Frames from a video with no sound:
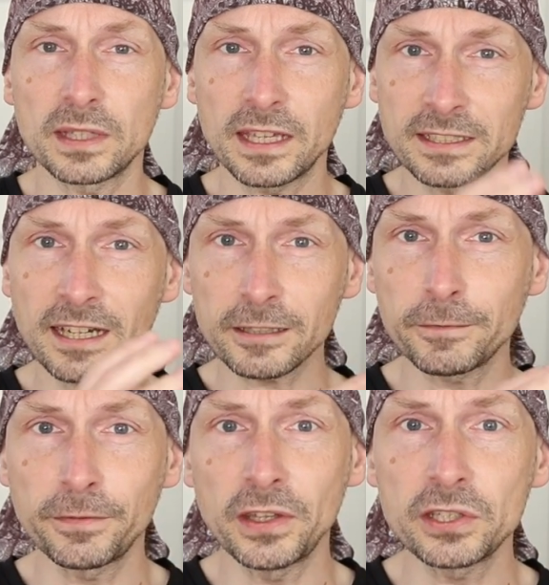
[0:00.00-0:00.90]
exact
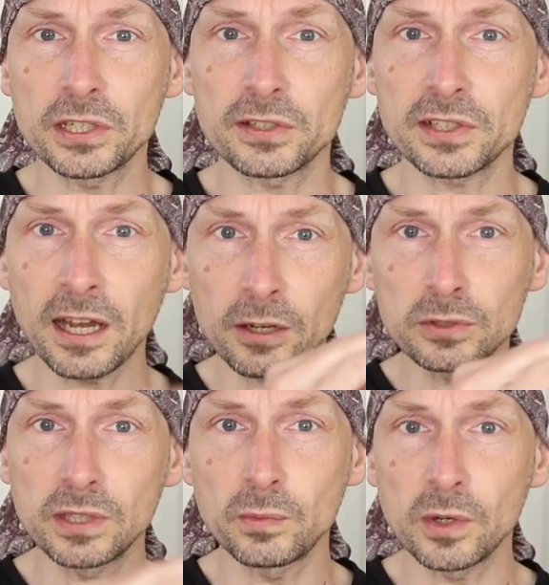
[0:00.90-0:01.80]
features. How
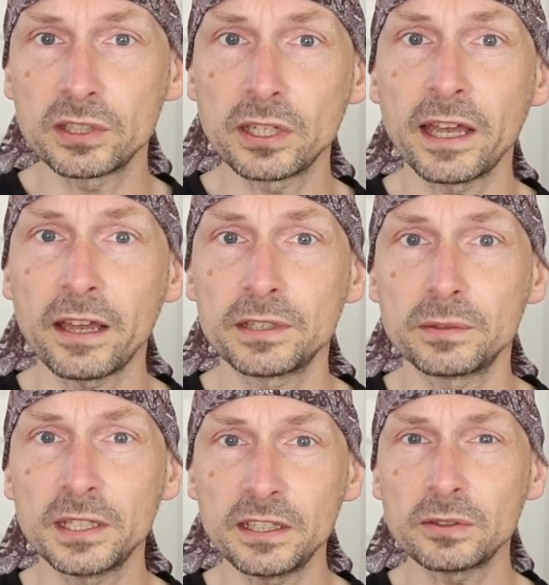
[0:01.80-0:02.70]
do they want to have
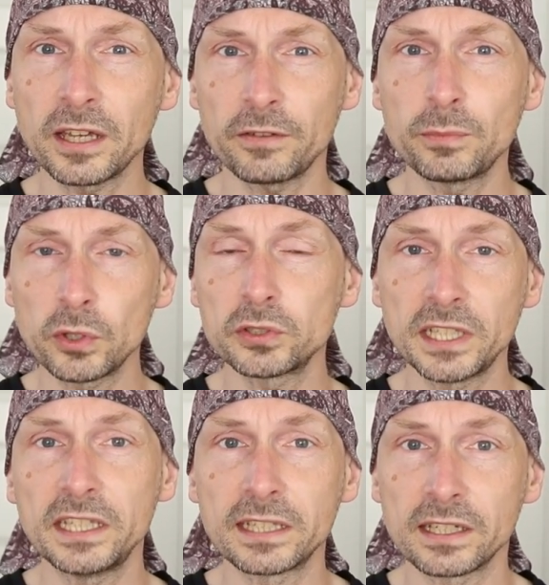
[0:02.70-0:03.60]
it? We need to have more
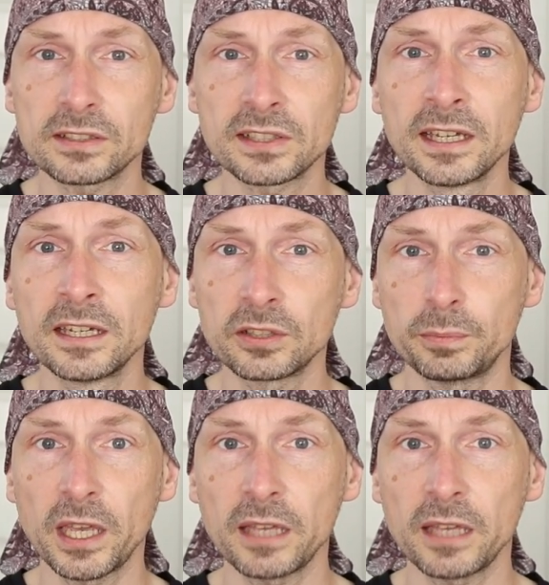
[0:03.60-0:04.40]
details to be